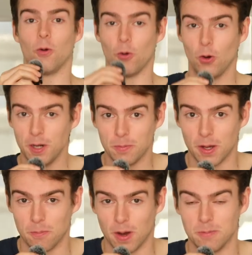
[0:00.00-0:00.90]
or in
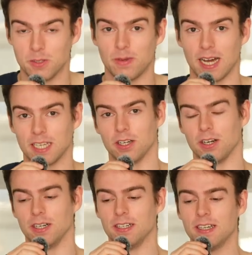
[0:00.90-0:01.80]
my mom's
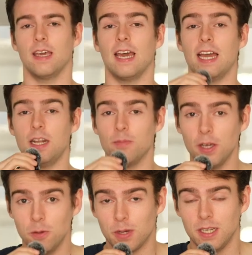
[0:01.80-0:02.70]
backyard. And in my
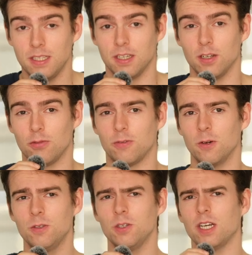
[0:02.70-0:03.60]
opinion, a
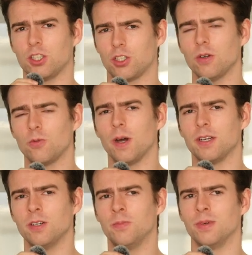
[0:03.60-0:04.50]
photo that's shot wide
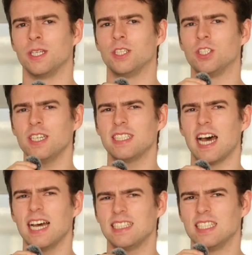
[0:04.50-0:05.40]
open just
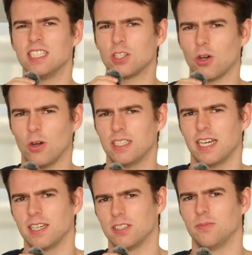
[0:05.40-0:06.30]
has this
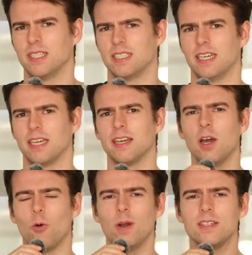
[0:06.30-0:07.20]
context missing.
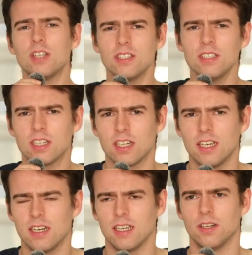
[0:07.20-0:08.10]
One doesn't
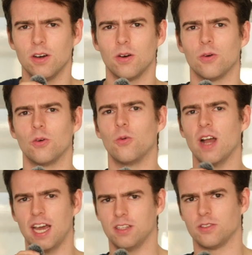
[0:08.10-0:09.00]
clearly know
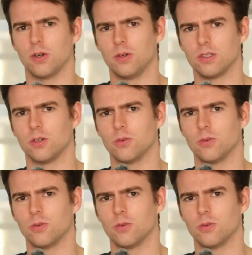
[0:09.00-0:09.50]
where this photo